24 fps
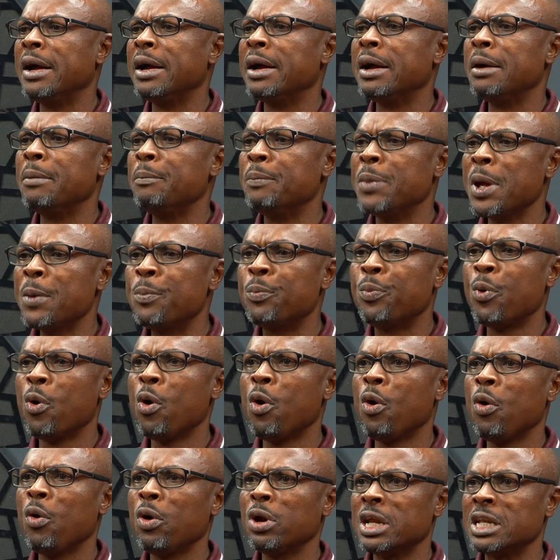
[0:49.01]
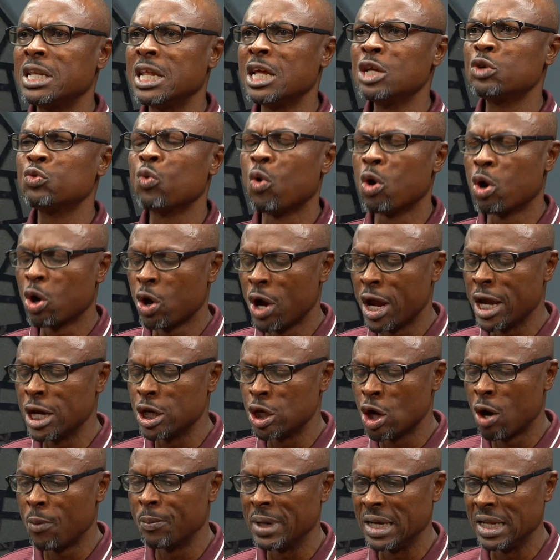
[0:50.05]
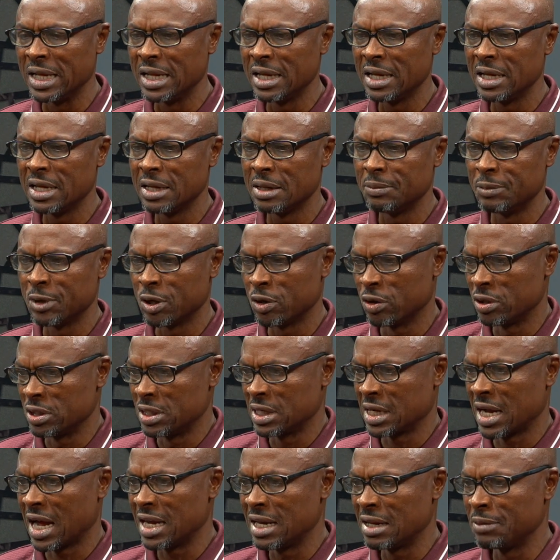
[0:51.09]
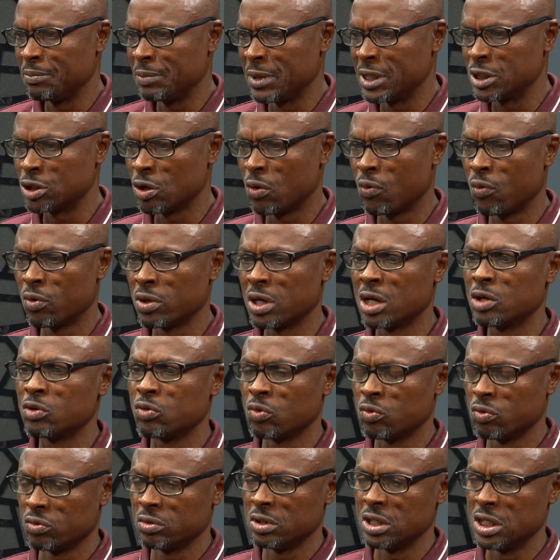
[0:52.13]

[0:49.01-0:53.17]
the things were going normally because the Catholic mission wanted to,